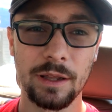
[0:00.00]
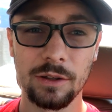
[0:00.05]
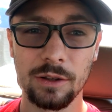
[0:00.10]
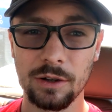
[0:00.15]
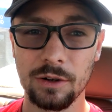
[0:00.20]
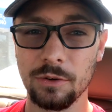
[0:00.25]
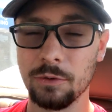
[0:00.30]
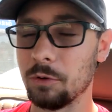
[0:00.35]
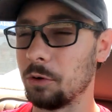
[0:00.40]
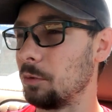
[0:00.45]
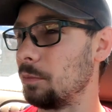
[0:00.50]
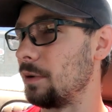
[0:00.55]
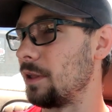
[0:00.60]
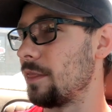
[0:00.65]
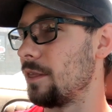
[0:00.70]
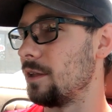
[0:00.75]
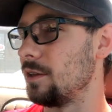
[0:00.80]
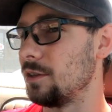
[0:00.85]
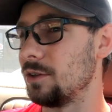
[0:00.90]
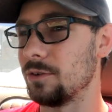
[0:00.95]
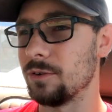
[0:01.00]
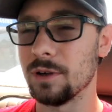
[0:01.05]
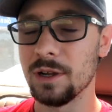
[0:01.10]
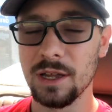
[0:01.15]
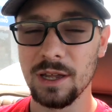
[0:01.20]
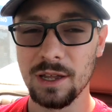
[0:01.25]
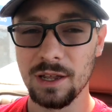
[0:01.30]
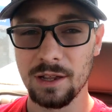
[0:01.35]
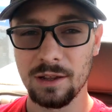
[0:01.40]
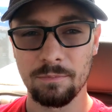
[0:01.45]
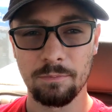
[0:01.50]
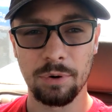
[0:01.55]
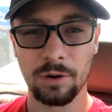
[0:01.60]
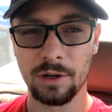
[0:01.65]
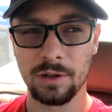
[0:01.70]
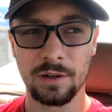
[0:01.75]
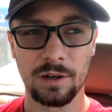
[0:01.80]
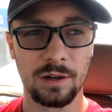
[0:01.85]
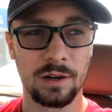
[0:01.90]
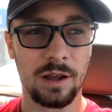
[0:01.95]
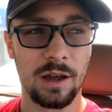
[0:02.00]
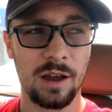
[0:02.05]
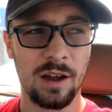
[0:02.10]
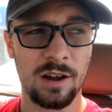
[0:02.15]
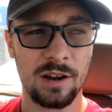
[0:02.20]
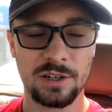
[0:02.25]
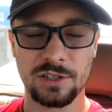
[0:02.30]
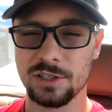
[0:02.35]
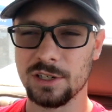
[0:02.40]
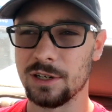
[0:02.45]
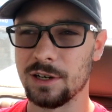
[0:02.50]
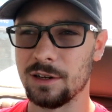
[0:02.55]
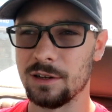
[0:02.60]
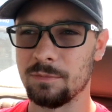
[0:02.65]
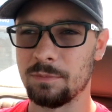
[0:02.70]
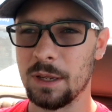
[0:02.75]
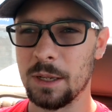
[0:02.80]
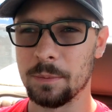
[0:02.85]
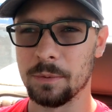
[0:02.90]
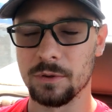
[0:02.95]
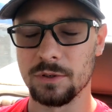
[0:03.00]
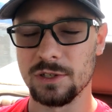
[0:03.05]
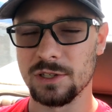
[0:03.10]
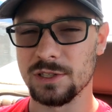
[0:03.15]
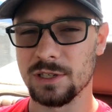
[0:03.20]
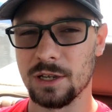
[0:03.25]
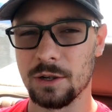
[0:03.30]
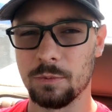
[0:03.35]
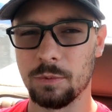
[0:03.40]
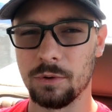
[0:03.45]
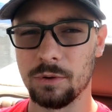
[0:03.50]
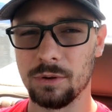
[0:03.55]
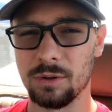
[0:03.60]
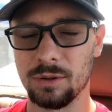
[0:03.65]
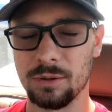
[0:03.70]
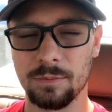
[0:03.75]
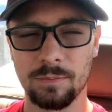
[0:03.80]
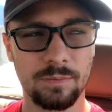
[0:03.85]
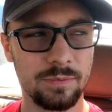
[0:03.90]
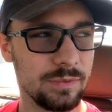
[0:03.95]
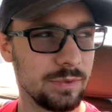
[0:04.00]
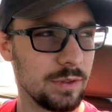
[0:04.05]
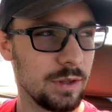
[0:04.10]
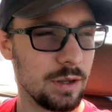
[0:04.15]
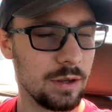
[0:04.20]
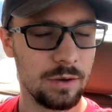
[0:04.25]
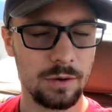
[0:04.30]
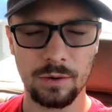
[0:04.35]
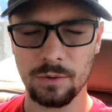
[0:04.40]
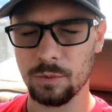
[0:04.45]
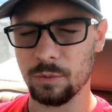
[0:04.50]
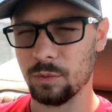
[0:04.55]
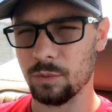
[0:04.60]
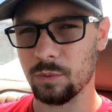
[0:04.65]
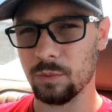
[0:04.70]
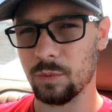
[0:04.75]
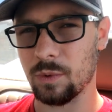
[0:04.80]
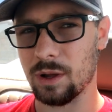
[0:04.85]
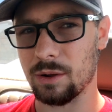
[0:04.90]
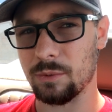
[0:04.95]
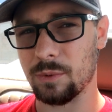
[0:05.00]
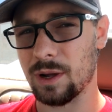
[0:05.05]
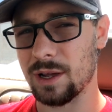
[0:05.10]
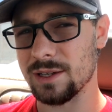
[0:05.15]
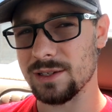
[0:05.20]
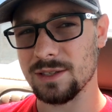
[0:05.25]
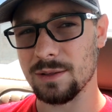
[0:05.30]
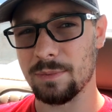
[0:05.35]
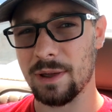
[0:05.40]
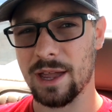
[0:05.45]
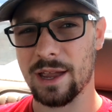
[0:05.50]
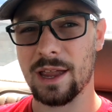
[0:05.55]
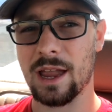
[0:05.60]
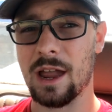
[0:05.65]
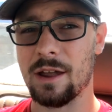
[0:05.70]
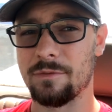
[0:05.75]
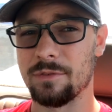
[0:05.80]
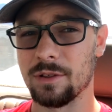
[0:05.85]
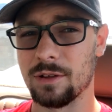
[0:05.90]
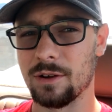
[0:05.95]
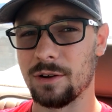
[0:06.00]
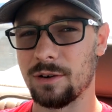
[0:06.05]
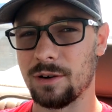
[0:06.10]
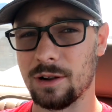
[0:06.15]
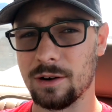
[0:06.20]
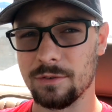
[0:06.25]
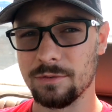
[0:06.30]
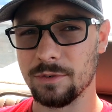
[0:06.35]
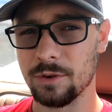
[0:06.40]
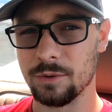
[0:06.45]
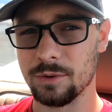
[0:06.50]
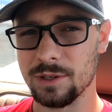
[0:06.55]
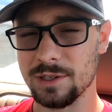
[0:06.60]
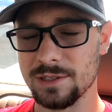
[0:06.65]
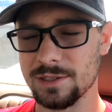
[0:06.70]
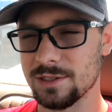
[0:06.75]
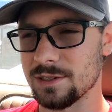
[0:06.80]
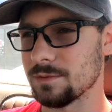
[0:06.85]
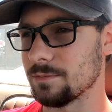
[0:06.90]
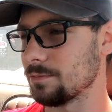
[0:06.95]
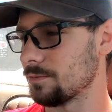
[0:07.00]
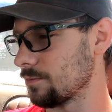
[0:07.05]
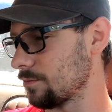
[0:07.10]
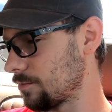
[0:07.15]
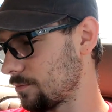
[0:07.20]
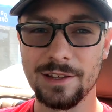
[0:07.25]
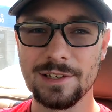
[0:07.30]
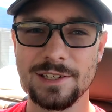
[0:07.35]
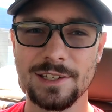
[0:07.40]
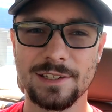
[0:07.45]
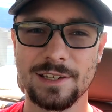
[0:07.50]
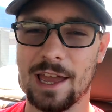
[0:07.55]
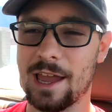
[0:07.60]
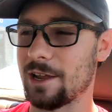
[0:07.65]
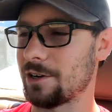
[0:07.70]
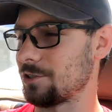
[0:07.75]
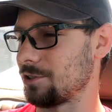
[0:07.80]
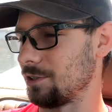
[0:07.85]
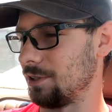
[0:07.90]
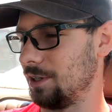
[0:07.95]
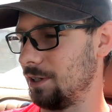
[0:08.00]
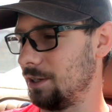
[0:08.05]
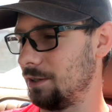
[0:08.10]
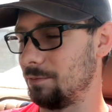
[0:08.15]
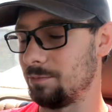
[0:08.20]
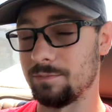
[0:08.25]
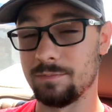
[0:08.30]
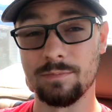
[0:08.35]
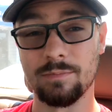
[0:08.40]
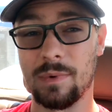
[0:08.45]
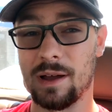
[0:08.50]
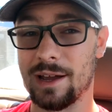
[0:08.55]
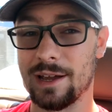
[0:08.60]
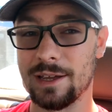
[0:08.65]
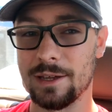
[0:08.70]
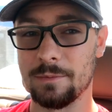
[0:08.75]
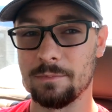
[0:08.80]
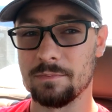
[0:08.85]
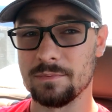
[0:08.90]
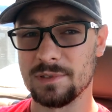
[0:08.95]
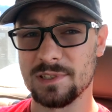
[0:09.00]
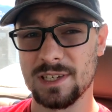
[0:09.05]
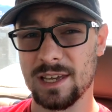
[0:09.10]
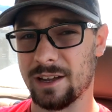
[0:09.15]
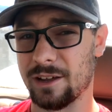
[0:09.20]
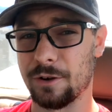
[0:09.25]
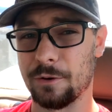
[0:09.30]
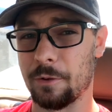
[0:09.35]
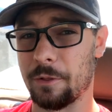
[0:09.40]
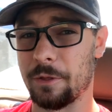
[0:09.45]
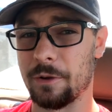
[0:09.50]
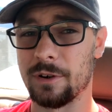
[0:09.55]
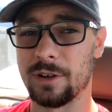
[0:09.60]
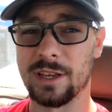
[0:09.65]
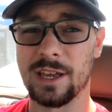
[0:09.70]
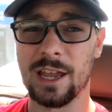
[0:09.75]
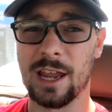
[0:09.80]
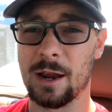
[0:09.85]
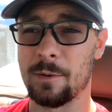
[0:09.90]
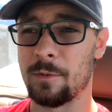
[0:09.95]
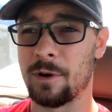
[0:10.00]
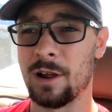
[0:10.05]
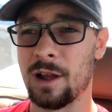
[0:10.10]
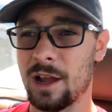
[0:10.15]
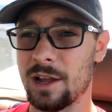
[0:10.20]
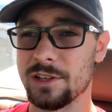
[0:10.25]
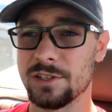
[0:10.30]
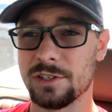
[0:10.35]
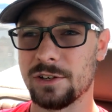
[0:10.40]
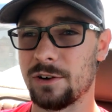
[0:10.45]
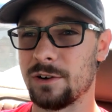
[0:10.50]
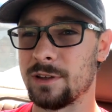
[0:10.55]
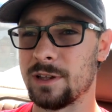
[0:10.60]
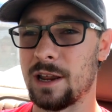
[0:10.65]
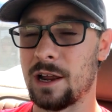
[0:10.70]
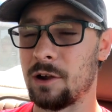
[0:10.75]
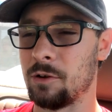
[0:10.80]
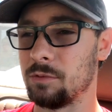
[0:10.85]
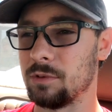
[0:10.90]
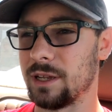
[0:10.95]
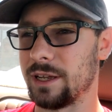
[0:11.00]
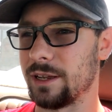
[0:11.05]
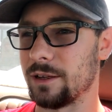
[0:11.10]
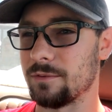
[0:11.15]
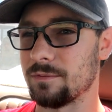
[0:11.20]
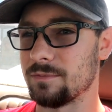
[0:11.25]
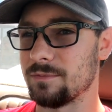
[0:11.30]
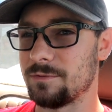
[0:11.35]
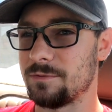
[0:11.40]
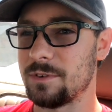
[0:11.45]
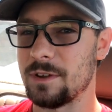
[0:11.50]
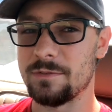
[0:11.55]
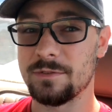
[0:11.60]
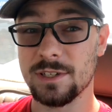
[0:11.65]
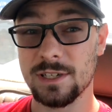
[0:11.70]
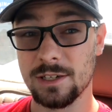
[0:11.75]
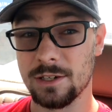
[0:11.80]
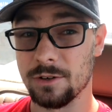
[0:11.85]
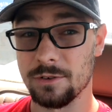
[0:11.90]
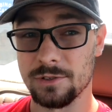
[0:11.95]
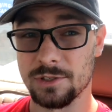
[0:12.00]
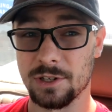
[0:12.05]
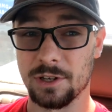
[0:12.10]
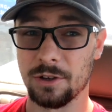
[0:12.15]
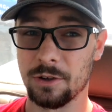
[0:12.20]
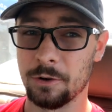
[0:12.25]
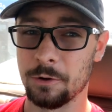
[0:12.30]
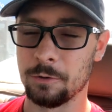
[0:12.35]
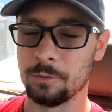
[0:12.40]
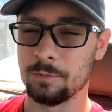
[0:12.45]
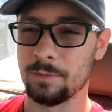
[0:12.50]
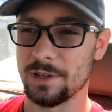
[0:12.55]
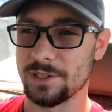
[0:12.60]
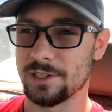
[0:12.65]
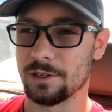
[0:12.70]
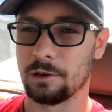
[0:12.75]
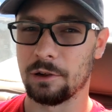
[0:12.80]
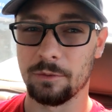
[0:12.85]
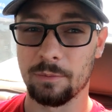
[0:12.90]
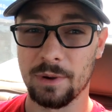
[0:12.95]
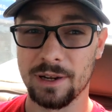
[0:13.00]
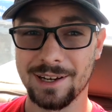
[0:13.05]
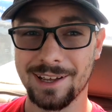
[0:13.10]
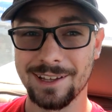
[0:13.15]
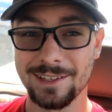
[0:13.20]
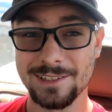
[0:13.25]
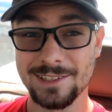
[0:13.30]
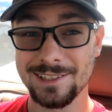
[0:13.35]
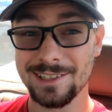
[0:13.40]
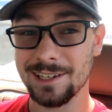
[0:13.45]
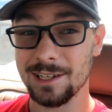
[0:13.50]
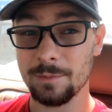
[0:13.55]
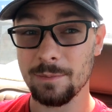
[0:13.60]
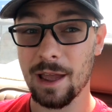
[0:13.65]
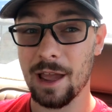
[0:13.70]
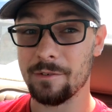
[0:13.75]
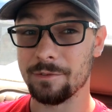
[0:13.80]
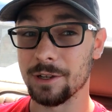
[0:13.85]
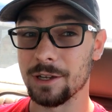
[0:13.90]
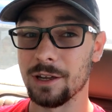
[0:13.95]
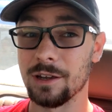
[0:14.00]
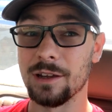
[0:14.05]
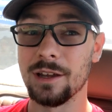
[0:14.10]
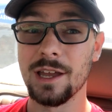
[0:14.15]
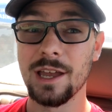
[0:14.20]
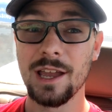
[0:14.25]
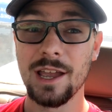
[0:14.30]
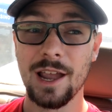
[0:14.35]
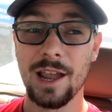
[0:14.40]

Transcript: may look cool, but then you put it on an auction and people are just like, well, why is the back half of the car out of focus? This is actually my second or third camera. I started out like 15 years ago messing around with my dad's CD Mavica,